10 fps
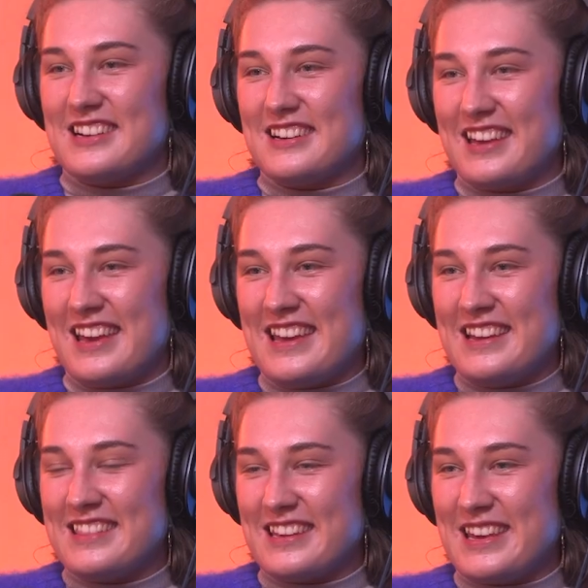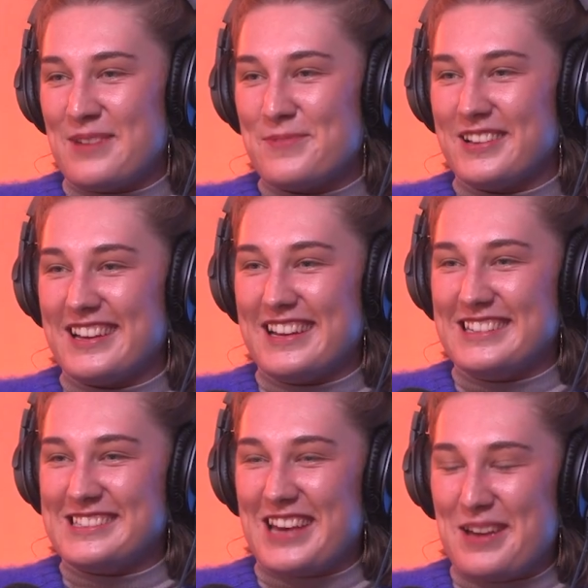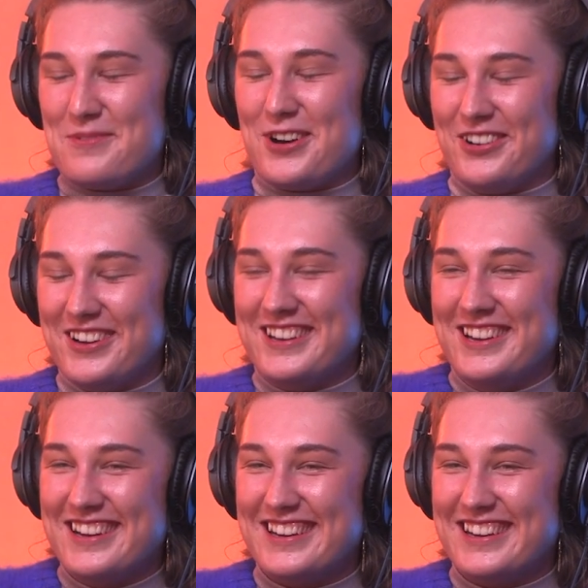the Kimberleys. Keep going.